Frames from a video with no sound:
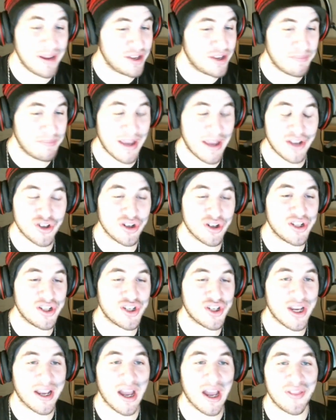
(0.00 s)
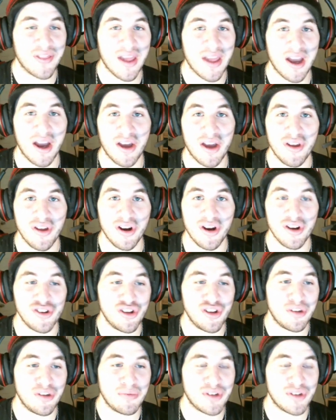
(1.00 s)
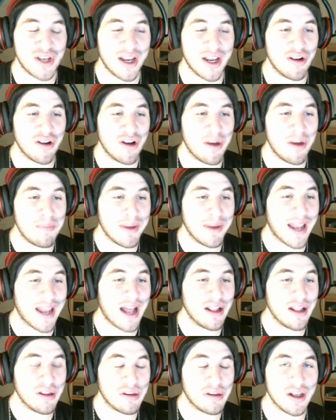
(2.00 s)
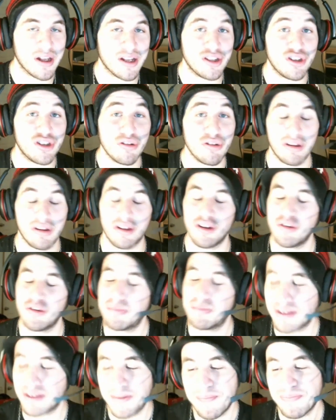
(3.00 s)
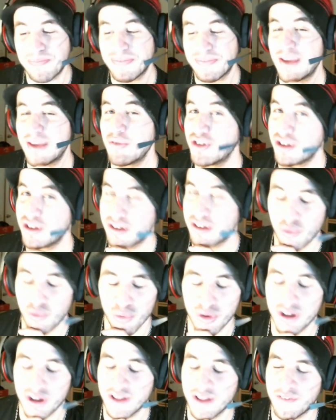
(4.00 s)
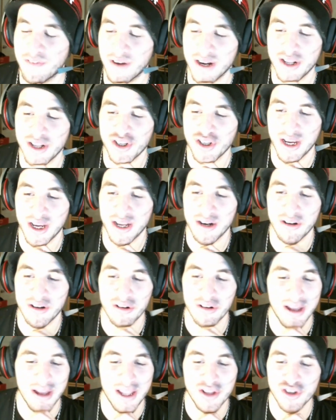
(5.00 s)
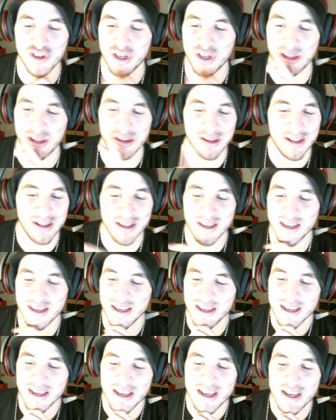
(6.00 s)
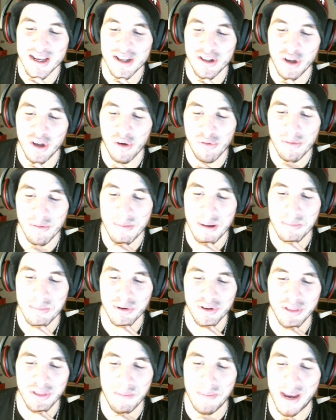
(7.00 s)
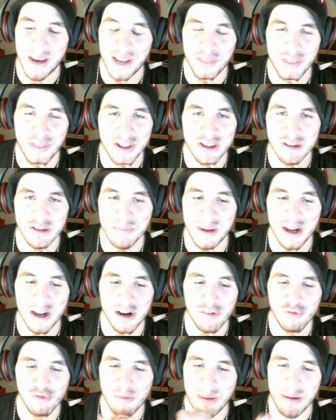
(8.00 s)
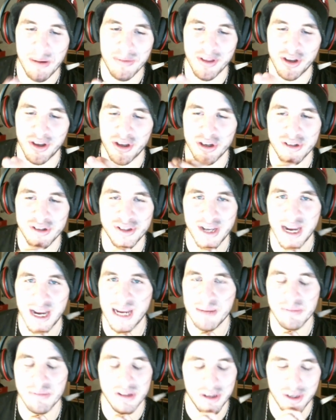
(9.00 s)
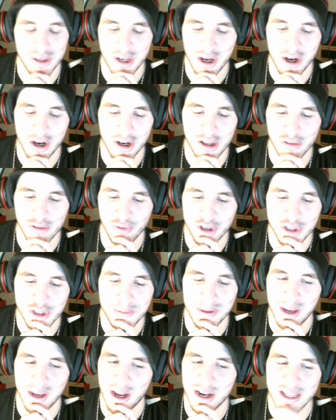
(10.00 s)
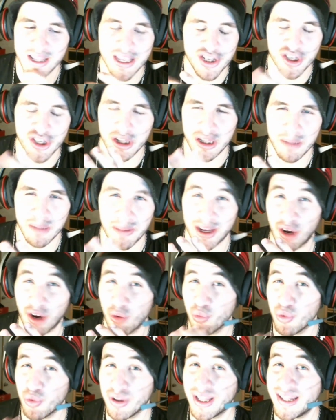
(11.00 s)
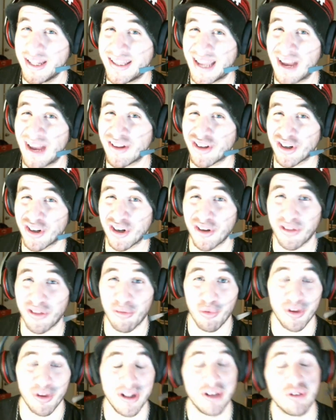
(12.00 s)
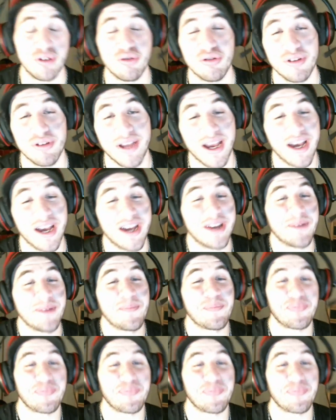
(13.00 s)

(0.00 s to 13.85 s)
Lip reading: make sure to check out that other YouTube channel, McCallus 2 Scoops, which is a really funny channel. And just don't remember the bad things about him. Remember the good times, you know, because Rich Piana, he just seemed like a really down-to-earth, really cool guy.